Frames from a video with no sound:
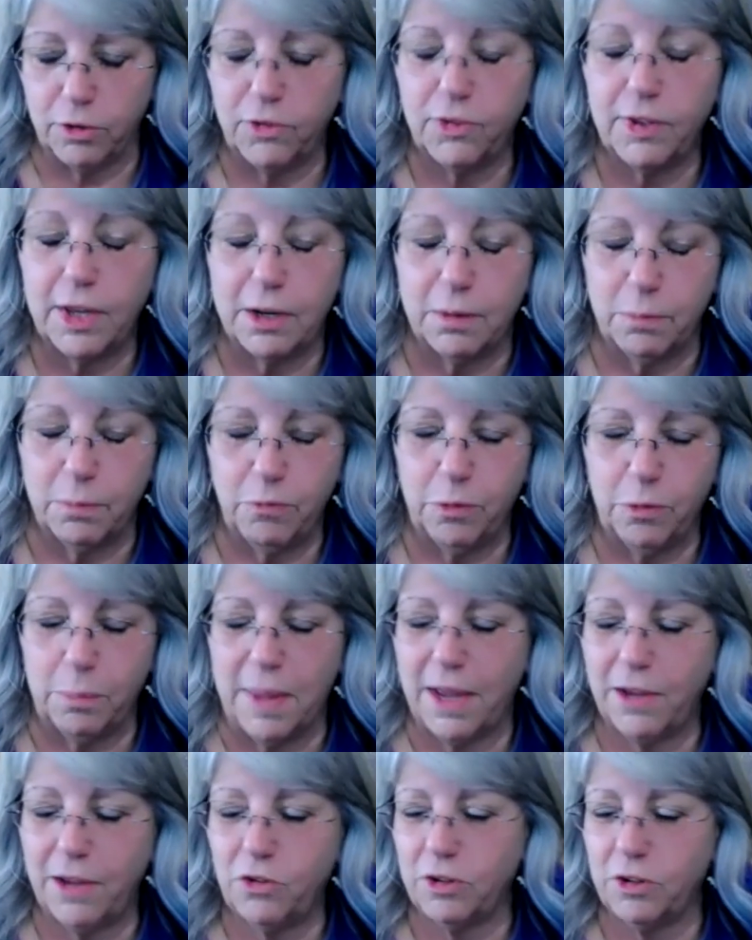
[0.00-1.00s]
You said
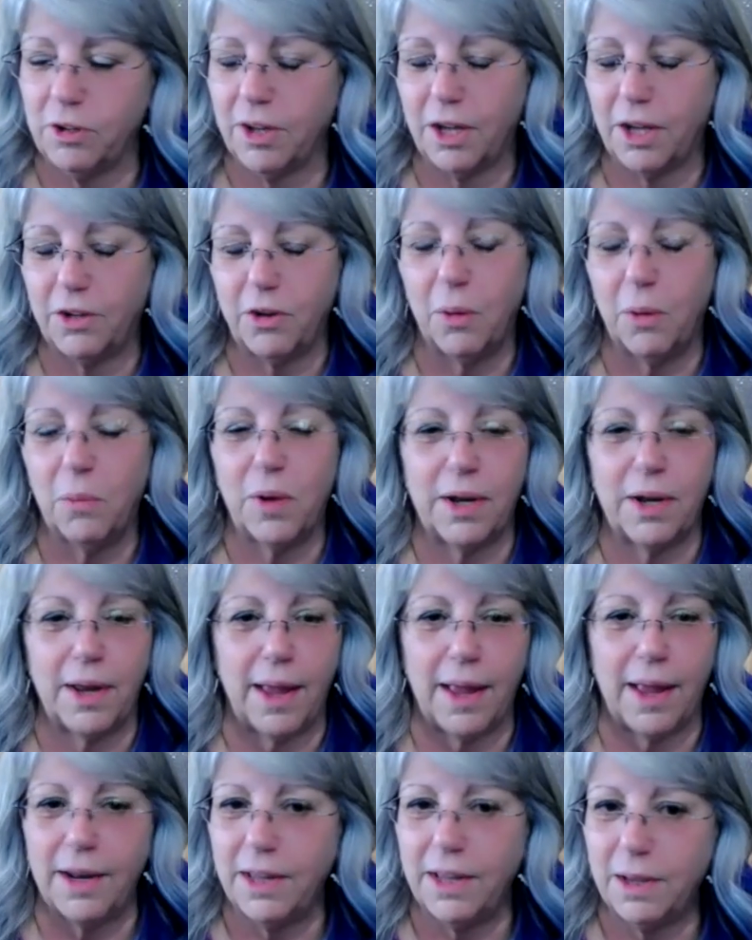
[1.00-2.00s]
information. I don't want
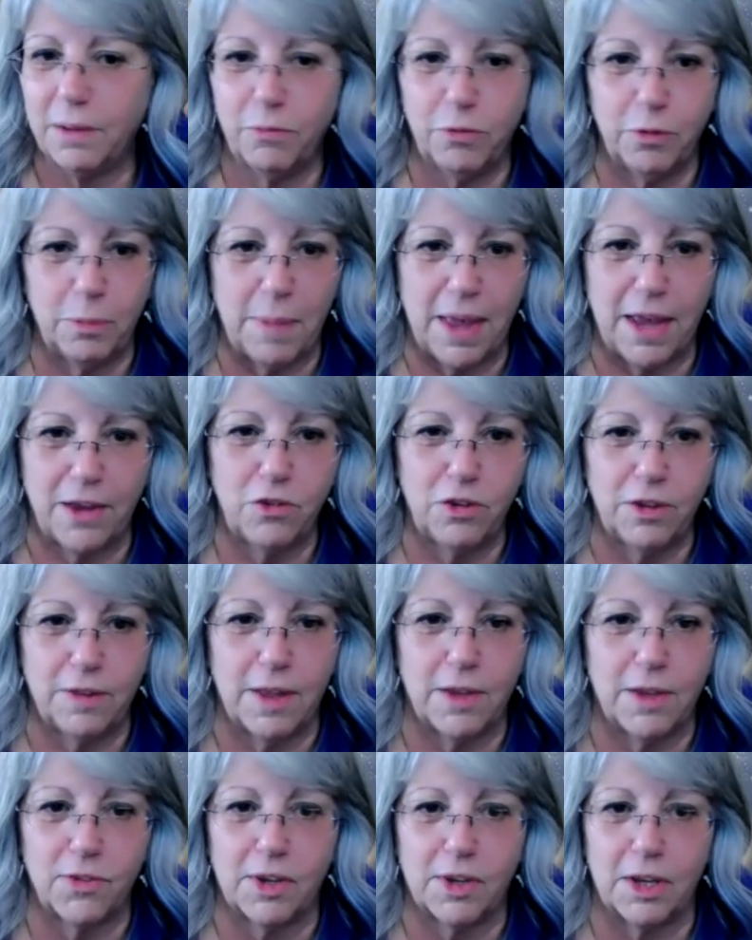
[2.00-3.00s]
any
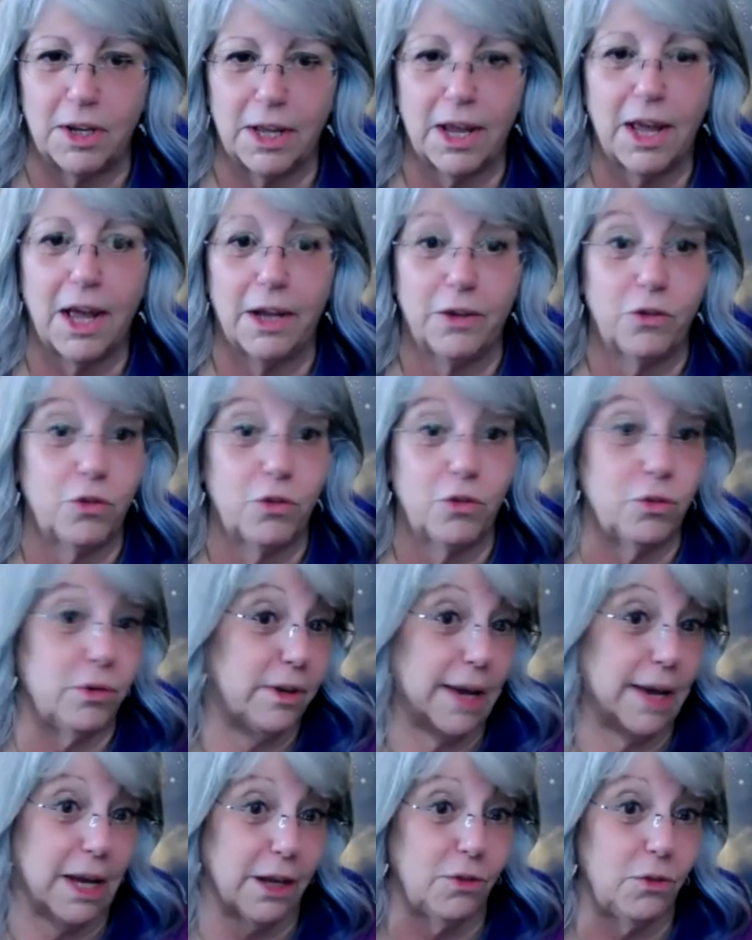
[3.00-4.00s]
information that's going to
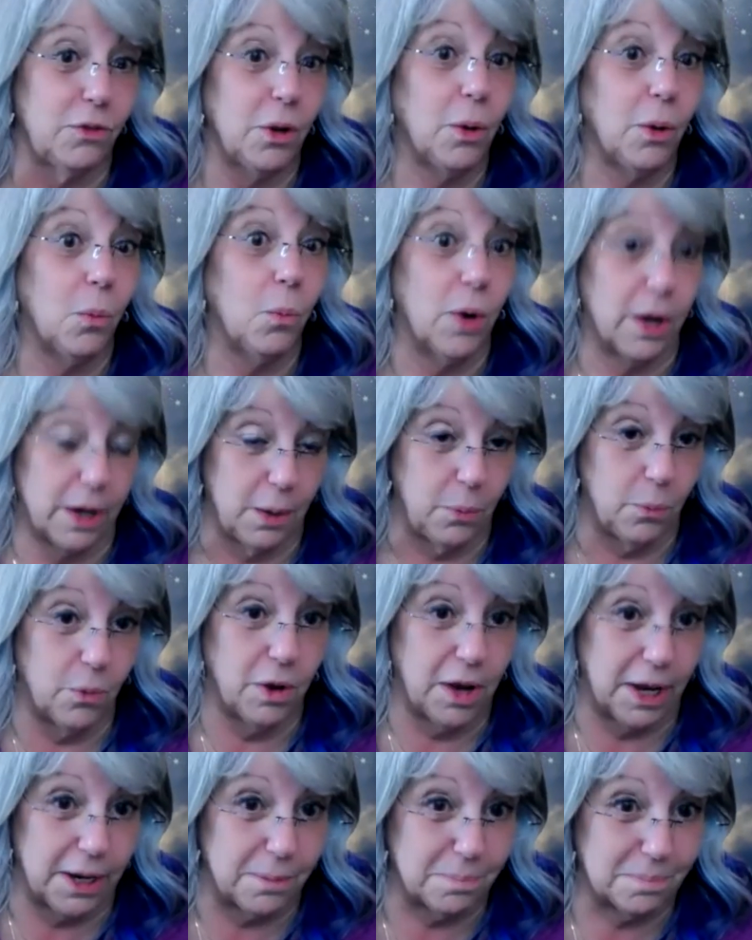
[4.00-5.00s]
contradict what I want.